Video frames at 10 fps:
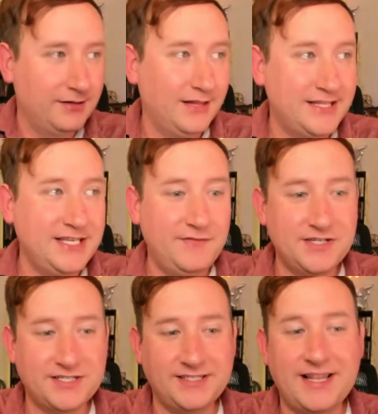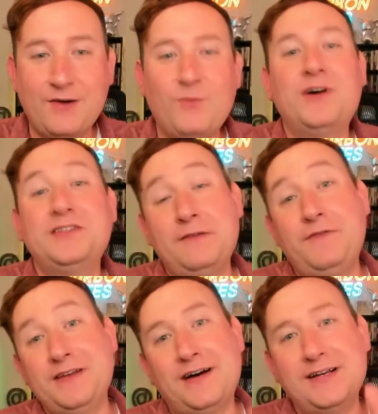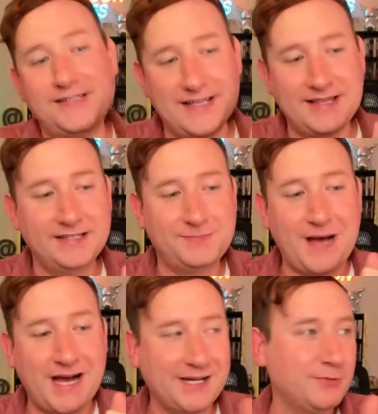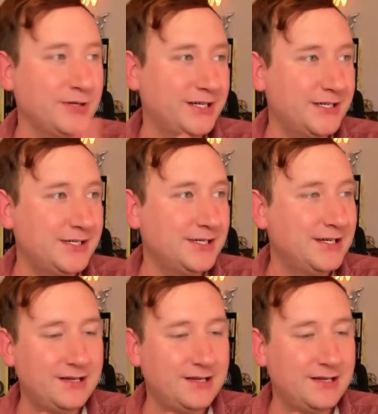Let's see if it just does it that once. If it does, and then it's back, we're good.